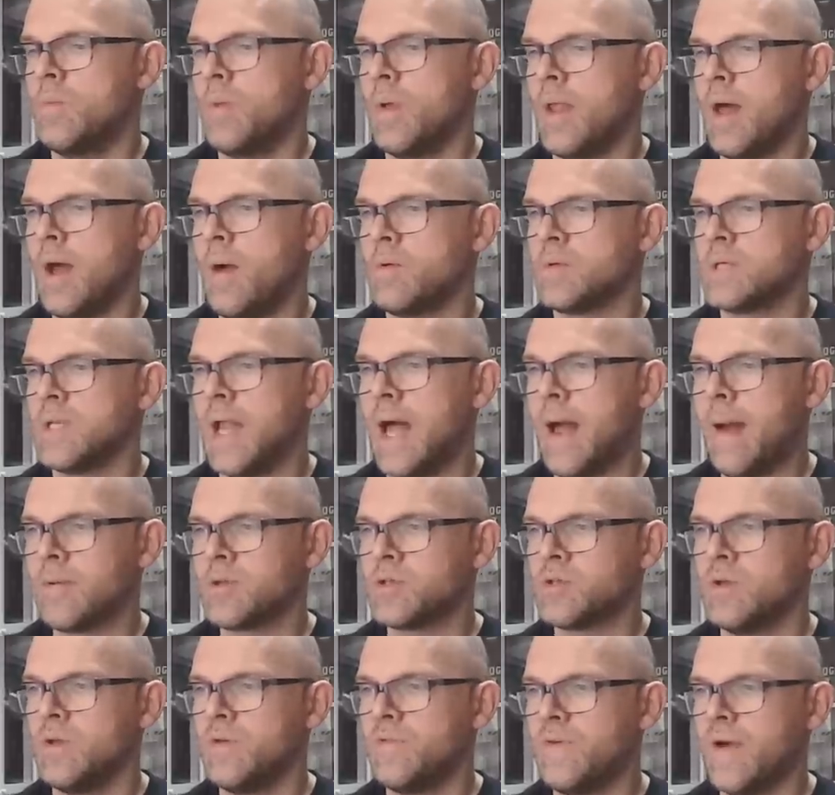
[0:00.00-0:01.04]
But that was an
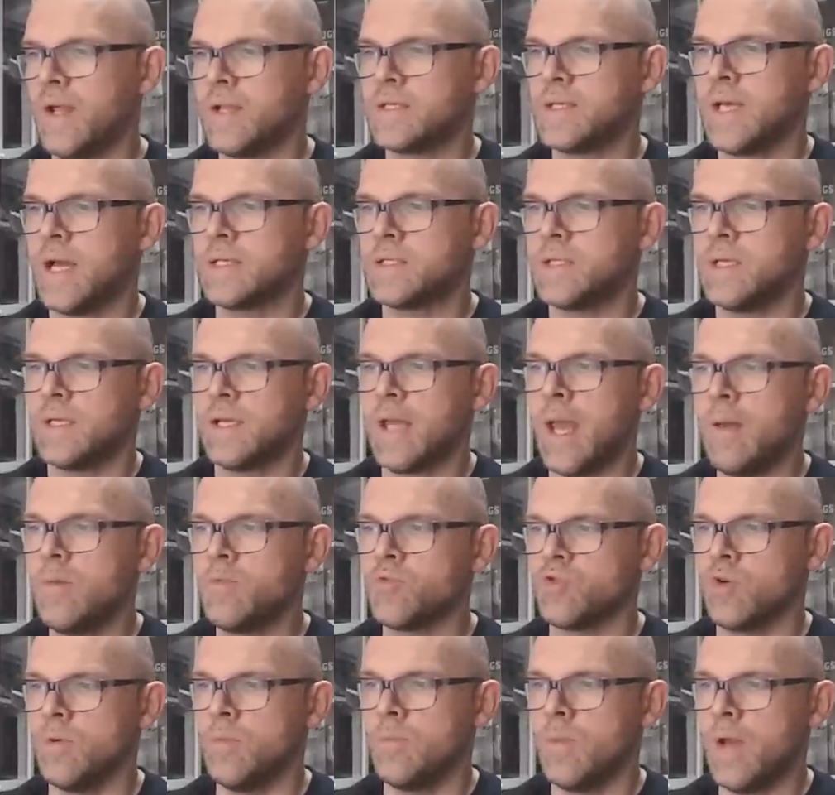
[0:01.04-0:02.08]
absolutely fantastic
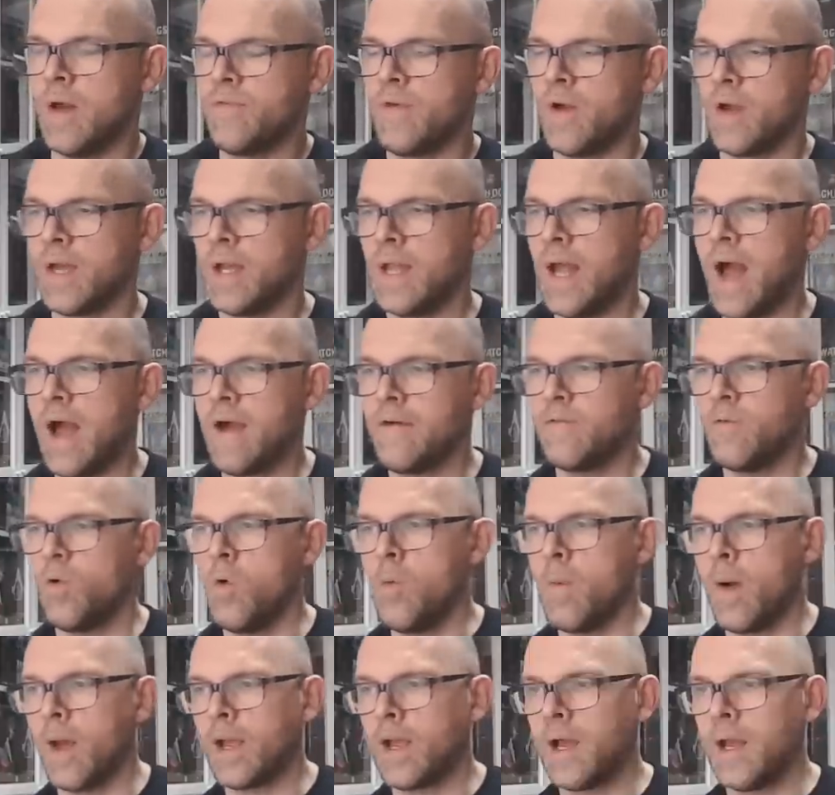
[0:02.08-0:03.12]
games room. Now, if I could have
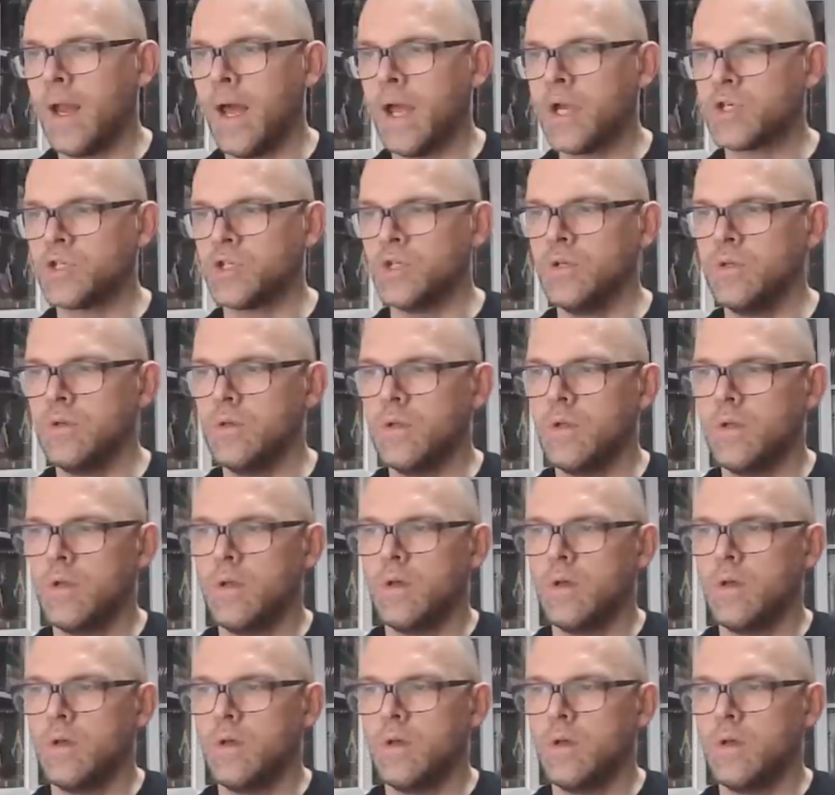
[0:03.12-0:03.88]
all my collection